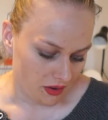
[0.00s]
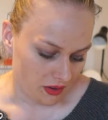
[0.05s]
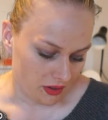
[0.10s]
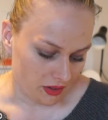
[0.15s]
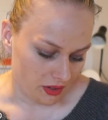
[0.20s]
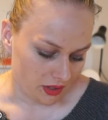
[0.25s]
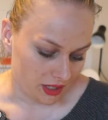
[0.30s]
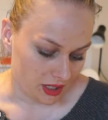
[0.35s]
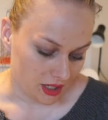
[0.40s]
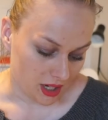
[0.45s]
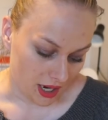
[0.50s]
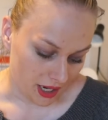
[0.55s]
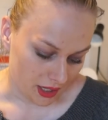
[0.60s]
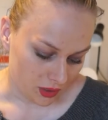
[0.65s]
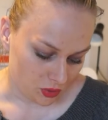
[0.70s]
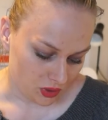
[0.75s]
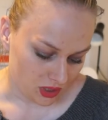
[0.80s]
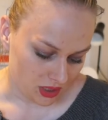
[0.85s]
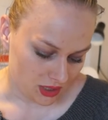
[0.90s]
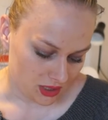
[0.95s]
uh, it
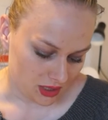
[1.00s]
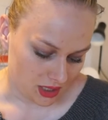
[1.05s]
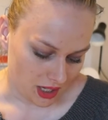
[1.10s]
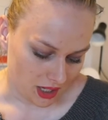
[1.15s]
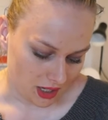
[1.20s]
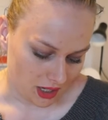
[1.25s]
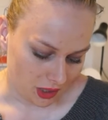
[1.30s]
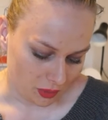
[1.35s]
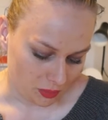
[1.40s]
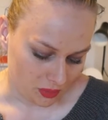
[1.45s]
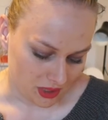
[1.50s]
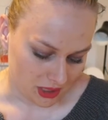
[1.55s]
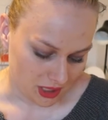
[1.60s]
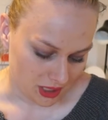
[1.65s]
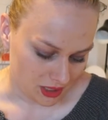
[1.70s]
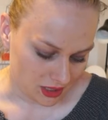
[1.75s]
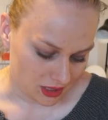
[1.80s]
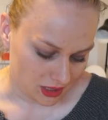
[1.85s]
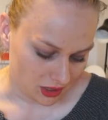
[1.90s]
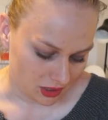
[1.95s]
hydrates and helps
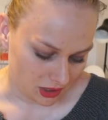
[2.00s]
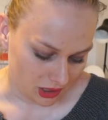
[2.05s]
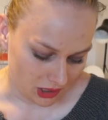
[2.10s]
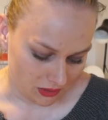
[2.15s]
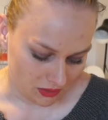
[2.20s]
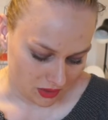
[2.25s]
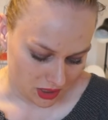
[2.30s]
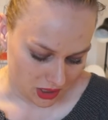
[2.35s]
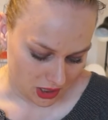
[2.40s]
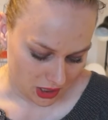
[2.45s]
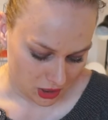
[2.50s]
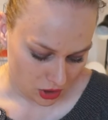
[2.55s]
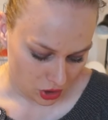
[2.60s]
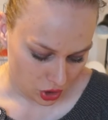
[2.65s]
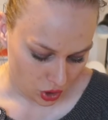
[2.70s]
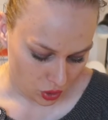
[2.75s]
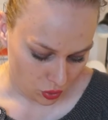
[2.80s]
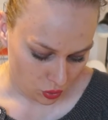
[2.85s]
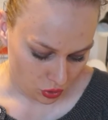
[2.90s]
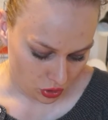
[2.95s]
against uneven skin
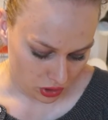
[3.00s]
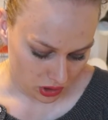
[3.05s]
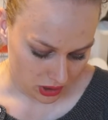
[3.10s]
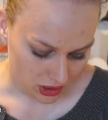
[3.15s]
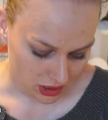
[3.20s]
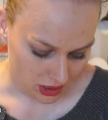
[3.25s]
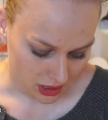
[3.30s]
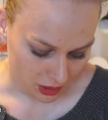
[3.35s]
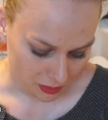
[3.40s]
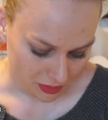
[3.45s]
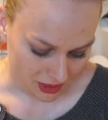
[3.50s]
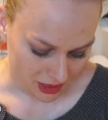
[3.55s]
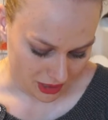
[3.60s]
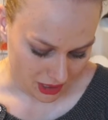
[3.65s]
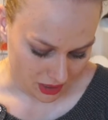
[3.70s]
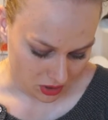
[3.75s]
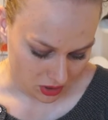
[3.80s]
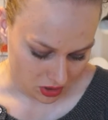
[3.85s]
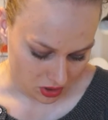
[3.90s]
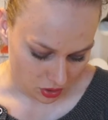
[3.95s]
tones, it helps
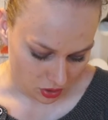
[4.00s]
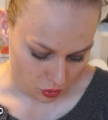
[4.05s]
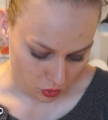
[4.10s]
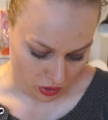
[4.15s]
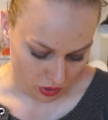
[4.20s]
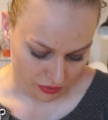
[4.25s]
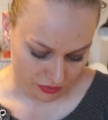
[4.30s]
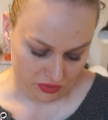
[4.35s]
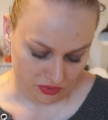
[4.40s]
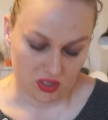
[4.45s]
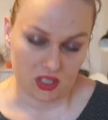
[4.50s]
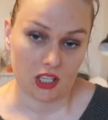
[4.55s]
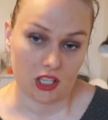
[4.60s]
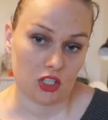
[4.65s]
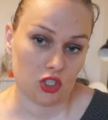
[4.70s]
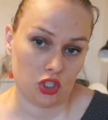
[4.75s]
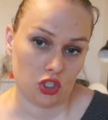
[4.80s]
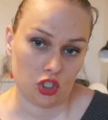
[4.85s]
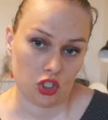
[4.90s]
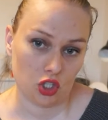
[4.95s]
against rough
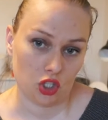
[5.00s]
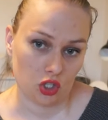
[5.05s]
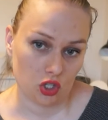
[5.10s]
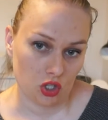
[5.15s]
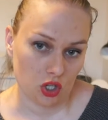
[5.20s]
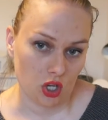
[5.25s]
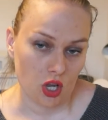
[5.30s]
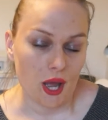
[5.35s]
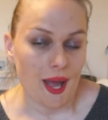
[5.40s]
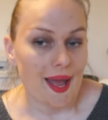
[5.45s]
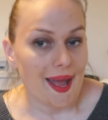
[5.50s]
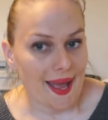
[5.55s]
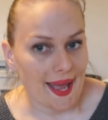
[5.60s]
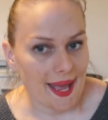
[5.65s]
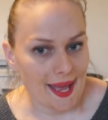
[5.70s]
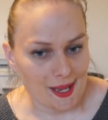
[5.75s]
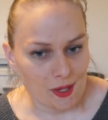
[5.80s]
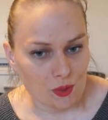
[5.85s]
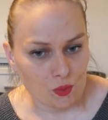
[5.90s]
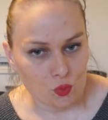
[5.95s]
texture
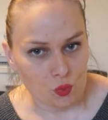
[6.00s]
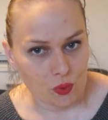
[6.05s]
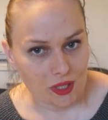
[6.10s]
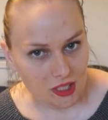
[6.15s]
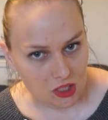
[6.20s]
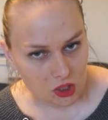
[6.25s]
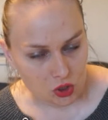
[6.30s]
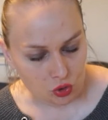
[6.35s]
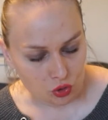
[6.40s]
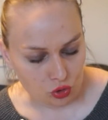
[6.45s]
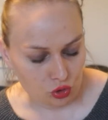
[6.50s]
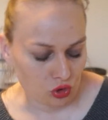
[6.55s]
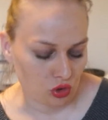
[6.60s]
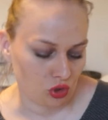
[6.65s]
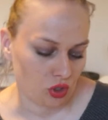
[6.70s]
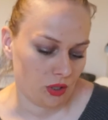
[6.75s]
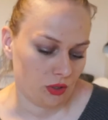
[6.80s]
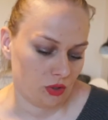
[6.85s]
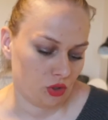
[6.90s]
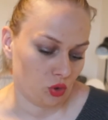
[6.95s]
and wrinkles.
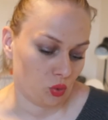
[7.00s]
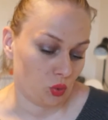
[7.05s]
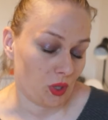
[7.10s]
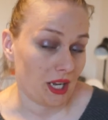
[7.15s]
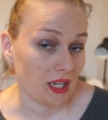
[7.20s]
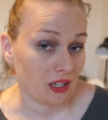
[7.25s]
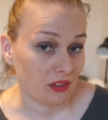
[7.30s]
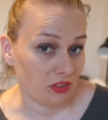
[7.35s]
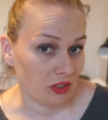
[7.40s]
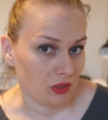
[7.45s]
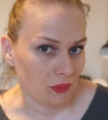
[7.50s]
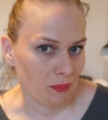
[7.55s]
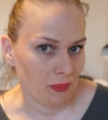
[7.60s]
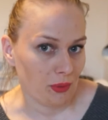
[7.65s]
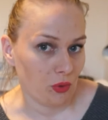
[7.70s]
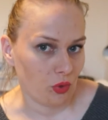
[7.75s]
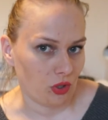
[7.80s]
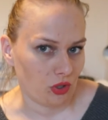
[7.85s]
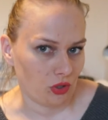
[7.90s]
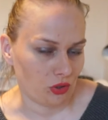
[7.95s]
So kind of a
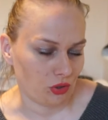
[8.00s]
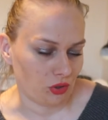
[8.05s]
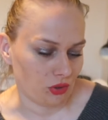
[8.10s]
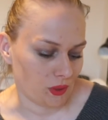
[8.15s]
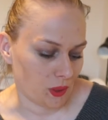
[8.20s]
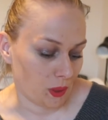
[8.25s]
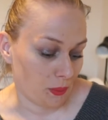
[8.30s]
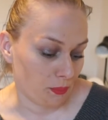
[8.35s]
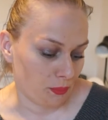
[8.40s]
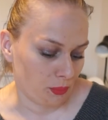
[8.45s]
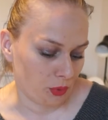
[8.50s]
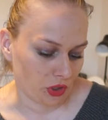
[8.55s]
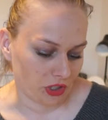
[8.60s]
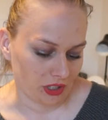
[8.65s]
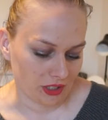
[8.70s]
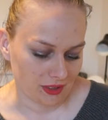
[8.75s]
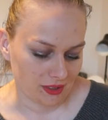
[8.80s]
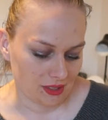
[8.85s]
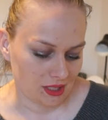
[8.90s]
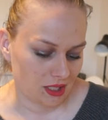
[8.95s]
miracle
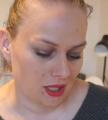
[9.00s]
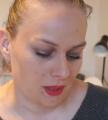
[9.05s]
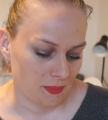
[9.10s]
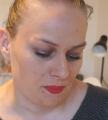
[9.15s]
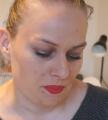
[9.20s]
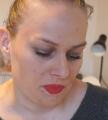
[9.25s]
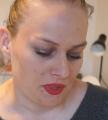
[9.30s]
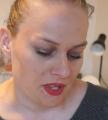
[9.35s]
product.